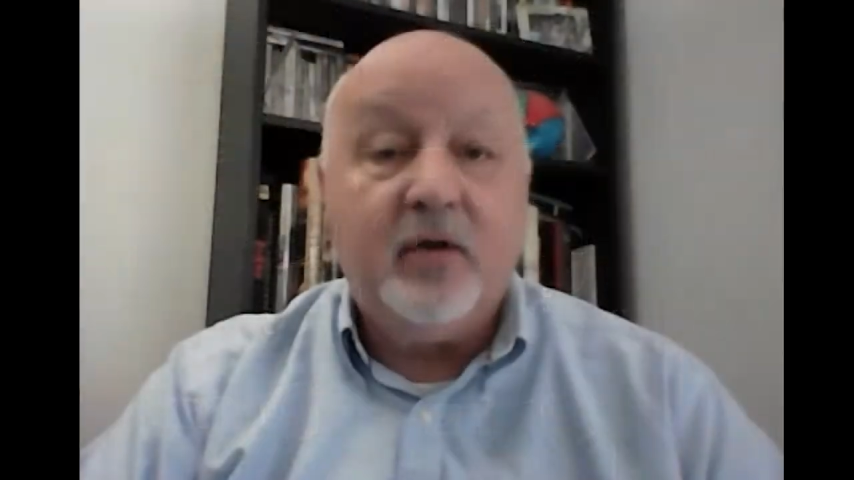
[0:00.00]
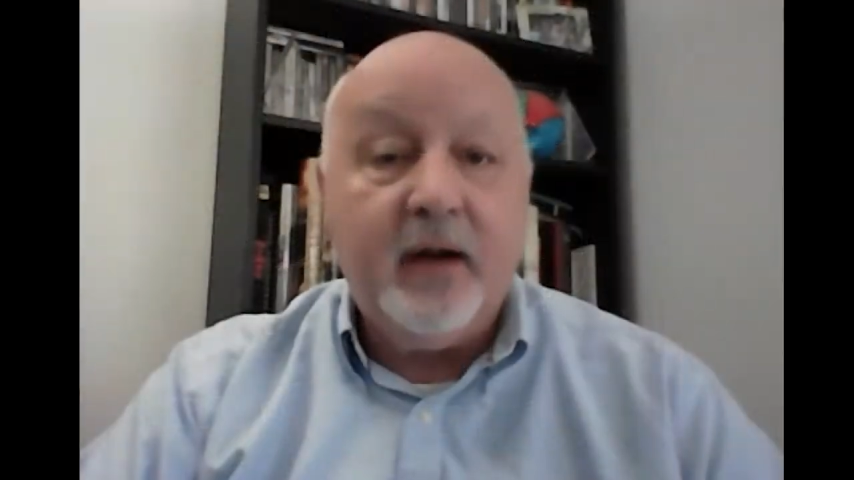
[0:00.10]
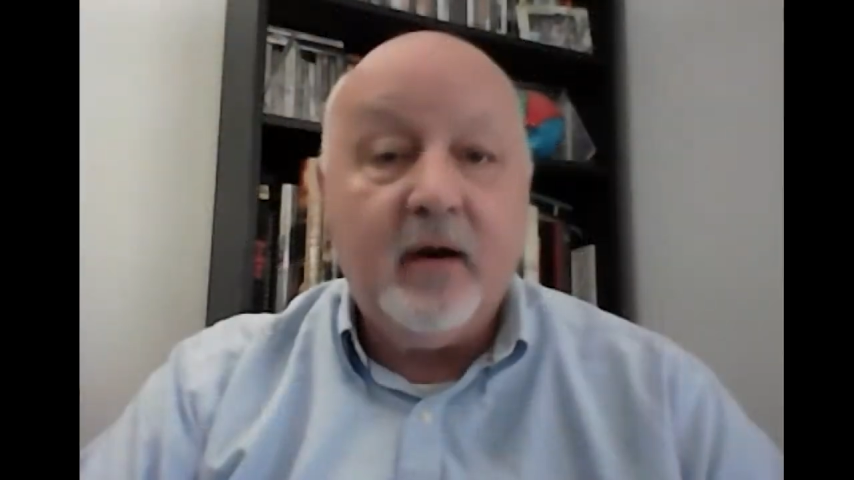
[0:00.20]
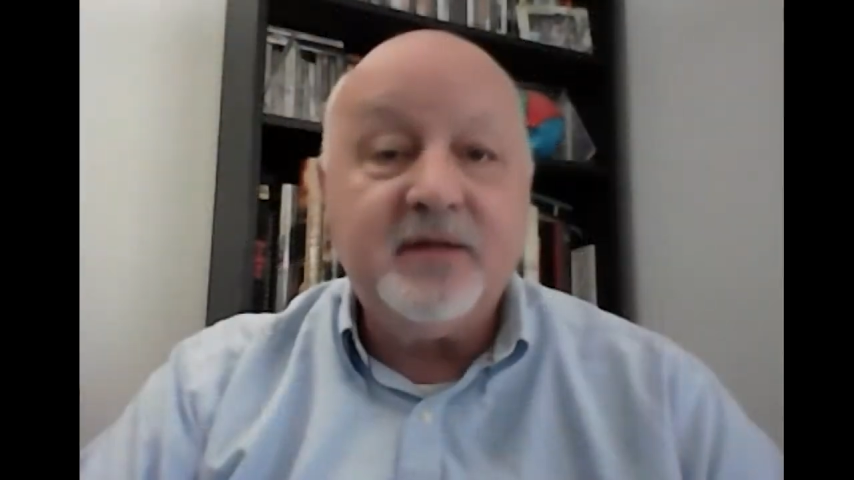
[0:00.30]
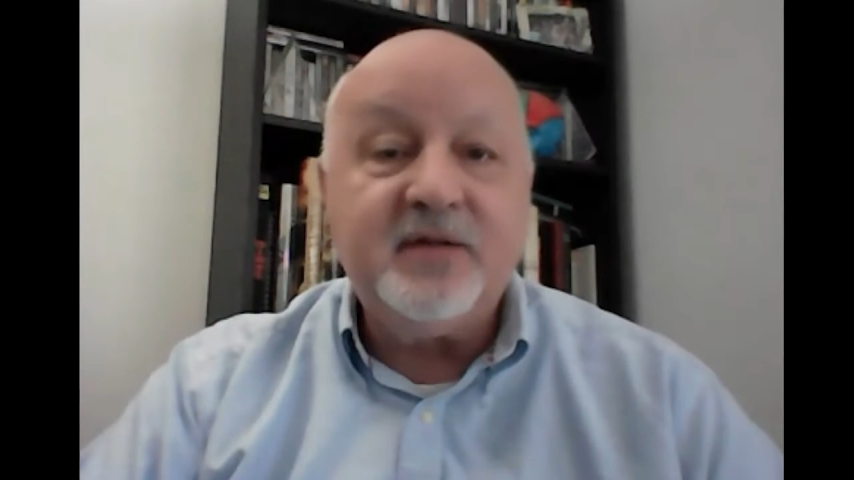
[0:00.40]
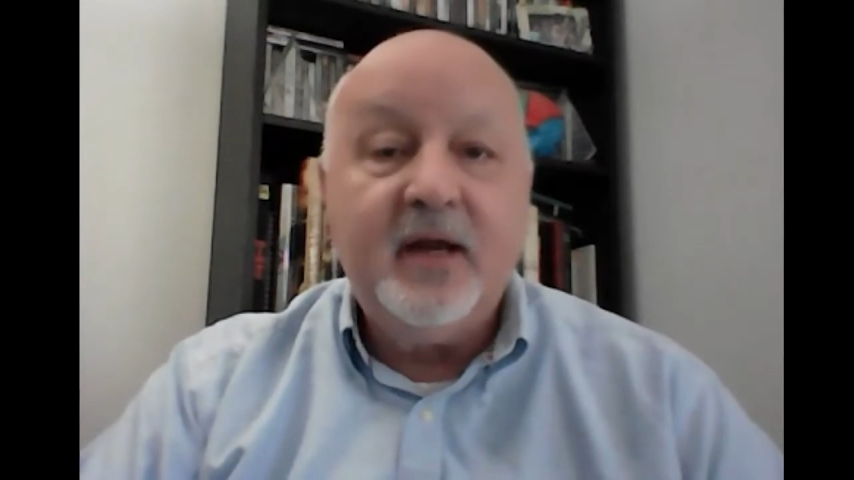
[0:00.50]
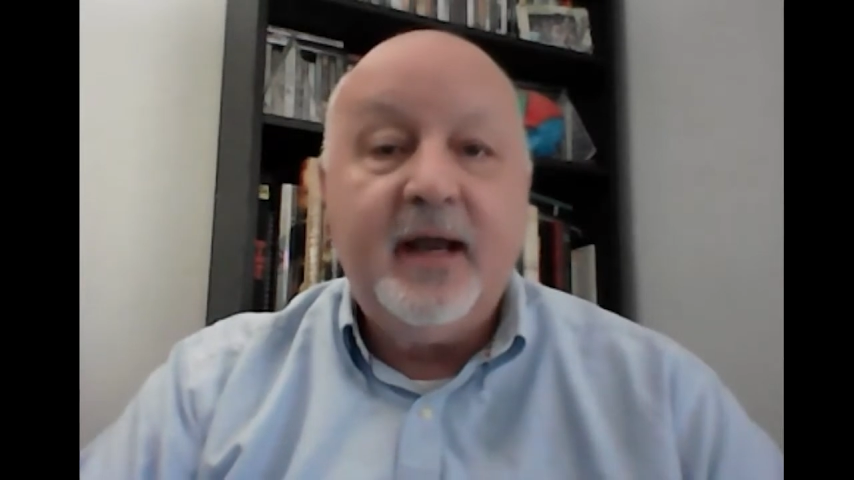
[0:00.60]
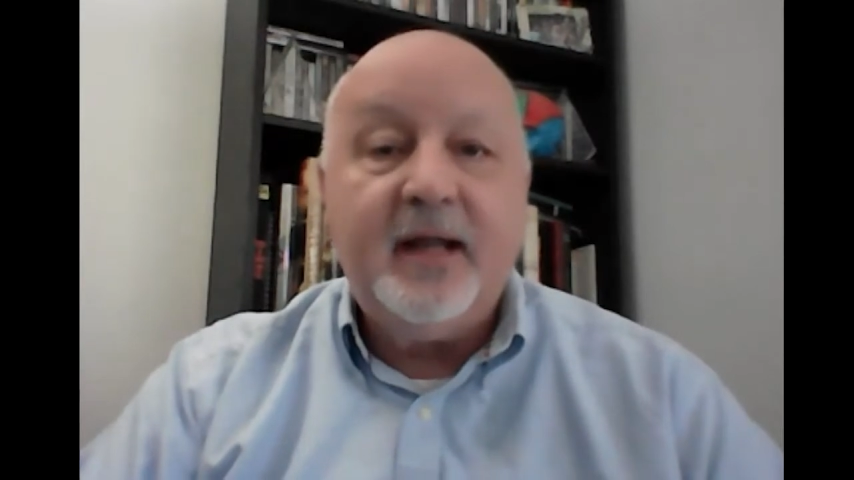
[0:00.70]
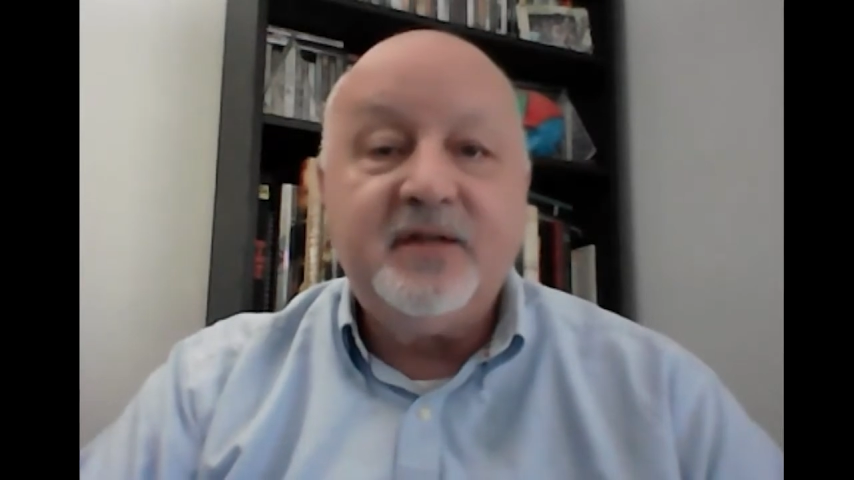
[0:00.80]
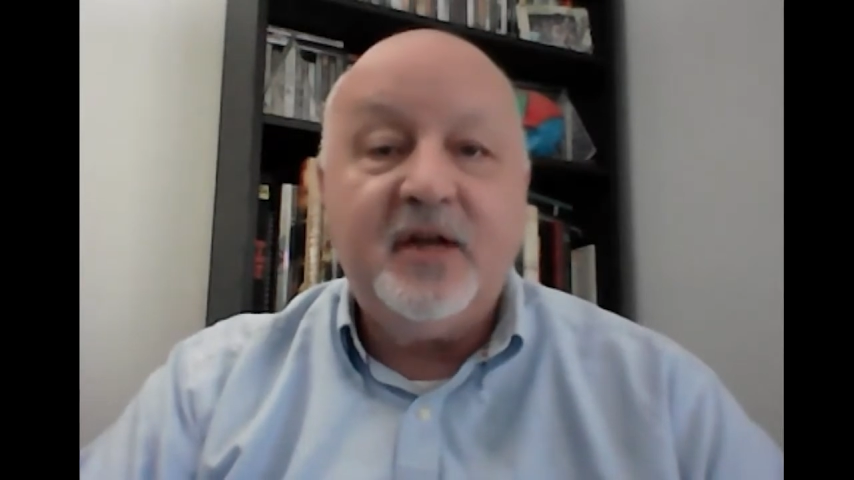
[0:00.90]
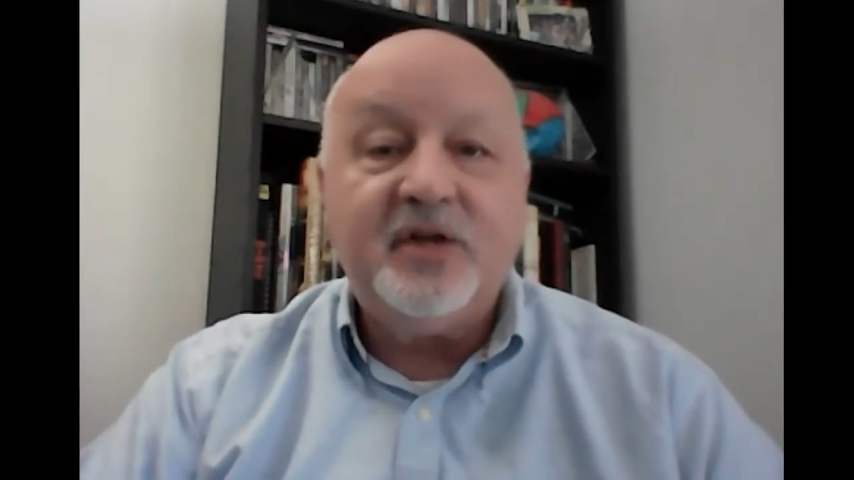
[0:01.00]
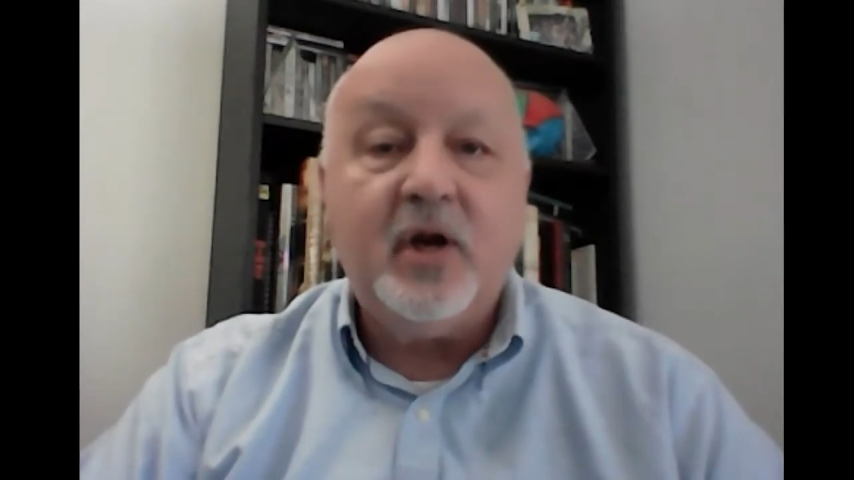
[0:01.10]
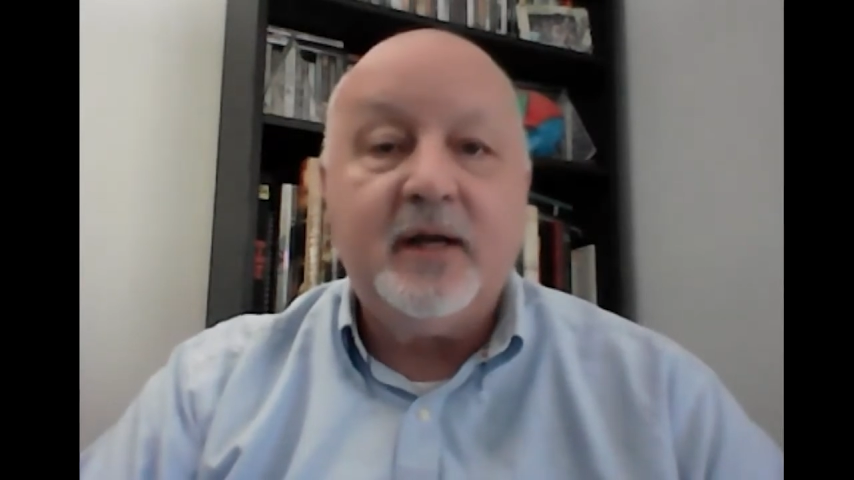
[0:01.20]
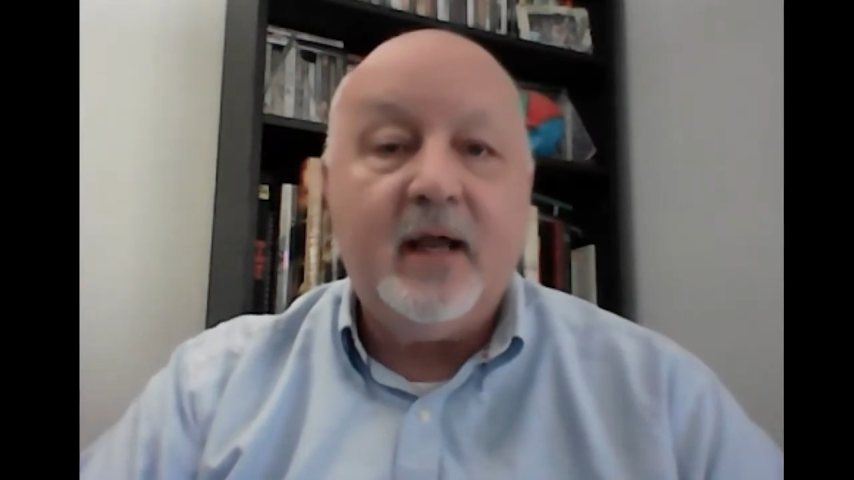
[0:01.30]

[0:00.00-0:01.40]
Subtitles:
clearance, and stationed on